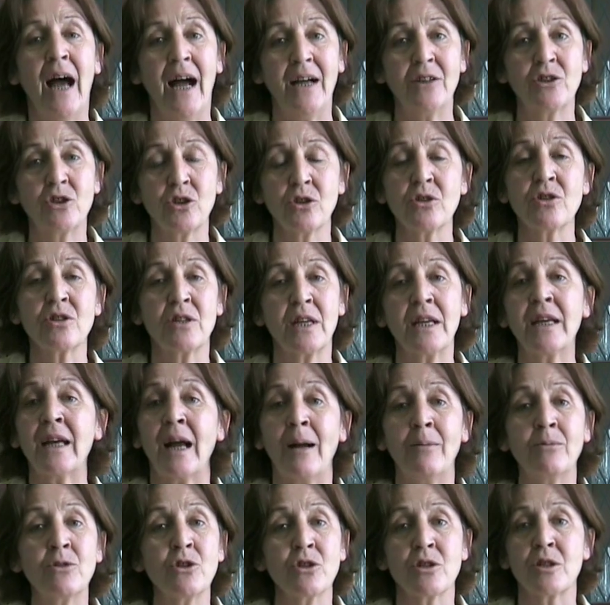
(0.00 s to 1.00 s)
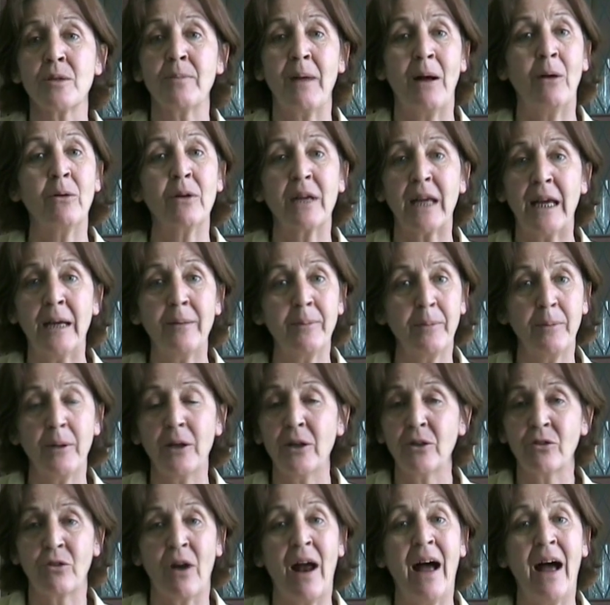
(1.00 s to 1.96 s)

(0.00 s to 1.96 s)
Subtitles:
I just think I'm just about capable of